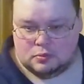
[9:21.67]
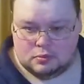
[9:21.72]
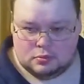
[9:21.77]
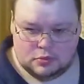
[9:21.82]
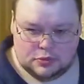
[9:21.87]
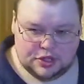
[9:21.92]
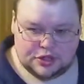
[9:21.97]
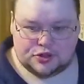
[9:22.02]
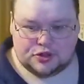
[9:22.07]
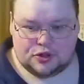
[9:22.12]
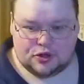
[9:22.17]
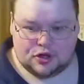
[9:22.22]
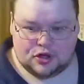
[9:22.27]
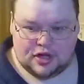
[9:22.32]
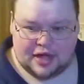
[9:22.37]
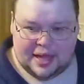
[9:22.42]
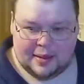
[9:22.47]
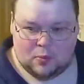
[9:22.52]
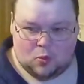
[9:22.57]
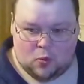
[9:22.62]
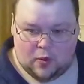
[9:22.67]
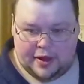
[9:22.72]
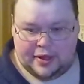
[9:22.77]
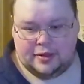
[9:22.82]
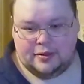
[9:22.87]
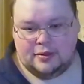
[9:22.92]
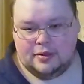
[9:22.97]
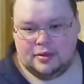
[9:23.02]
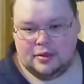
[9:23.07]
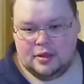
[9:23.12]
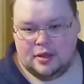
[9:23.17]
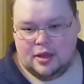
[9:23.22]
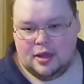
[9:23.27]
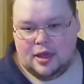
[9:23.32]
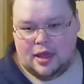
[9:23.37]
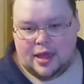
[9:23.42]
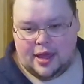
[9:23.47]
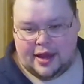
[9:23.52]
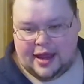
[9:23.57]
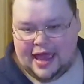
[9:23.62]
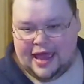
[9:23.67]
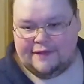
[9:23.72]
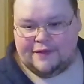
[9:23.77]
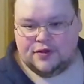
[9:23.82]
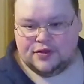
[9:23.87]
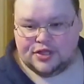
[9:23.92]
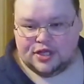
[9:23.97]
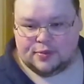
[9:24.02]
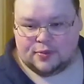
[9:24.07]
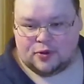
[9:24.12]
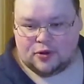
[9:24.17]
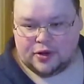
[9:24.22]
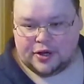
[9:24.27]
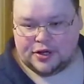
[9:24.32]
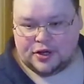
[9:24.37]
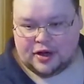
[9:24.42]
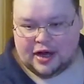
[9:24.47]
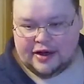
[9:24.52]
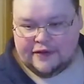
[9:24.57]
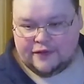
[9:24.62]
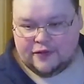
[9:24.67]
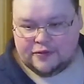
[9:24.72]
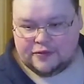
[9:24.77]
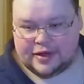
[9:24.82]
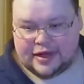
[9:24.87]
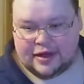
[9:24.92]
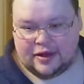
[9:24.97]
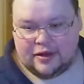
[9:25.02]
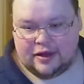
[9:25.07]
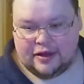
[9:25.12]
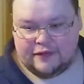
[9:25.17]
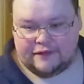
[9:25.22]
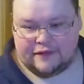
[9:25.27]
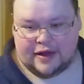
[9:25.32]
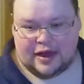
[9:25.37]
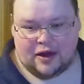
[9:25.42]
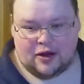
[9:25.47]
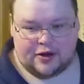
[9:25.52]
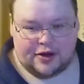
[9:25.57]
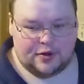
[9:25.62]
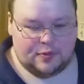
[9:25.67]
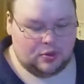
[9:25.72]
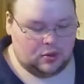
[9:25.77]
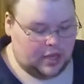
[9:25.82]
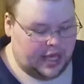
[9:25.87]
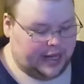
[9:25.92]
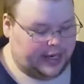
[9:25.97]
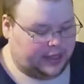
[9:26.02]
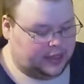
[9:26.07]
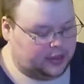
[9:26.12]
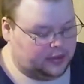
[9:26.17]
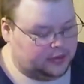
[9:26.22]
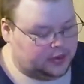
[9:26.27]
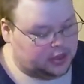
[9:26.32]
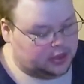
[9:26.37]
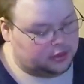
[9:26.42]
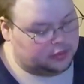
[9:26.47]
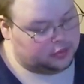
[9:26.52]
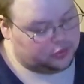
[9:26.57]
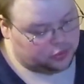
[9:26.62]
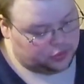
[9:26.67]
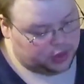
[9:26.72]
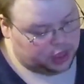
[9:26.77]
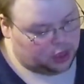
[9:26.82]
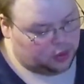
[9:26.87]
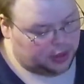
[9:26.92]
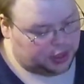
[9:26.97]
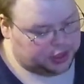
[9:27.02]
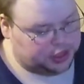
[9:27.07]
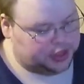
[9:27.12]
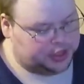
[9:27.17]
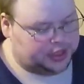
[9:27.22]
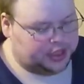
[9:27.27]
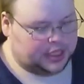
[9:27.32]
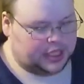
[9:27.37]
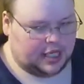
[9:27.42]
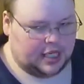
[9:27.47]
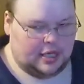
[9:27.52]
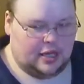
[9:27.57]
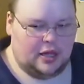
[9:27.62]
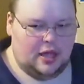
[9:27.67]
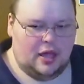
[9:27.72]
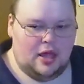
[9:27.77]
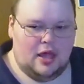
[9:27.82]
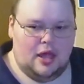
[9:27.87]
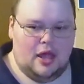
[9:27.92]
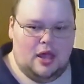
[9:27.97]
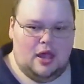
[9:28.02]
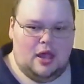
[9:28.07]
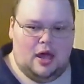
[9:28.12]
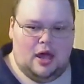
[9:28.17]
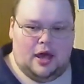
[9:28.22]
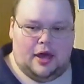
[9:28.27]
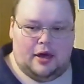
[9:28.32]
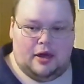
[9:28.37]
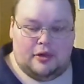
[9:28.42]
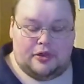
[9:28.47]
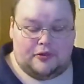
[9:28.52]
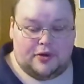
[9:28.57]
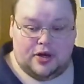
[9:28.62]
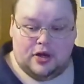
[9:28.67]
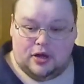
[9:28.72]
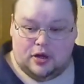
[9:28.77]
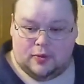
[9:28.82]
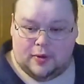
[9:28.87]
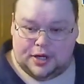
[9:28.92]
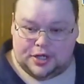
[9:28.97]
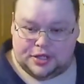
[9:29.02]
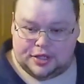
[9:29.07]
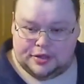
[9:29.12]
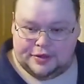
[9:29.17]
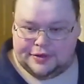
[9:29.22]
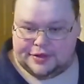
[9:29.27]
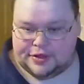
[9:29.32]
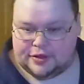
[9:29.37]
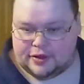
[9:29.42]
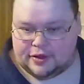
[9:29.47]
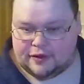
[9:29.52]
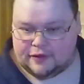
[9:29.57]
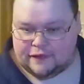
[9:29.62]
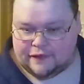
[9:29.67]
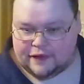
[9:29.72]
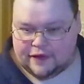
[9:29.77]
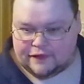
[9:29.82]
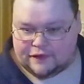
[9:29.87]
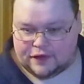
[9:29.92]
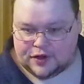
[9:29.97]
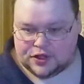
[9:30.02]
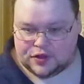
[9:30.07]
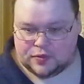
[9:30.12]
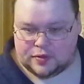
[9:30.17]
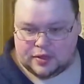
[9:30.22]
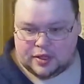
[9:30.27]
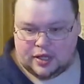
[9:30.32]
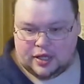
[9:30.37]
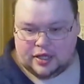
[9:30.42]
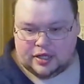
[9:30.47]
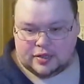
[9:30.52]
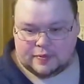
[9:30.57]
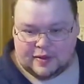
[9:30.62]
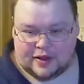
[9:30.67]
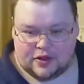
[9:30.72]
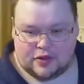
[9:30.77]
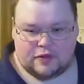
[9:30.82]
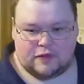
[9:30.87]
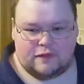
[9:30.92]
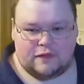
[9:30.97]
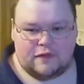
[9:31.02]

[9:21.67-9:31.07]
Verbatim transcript: Distro collab when? And have you jailbroken your iPhone yet? If not, are you planning to? So three questions again. Uh, three good questions. So the, the first one is my th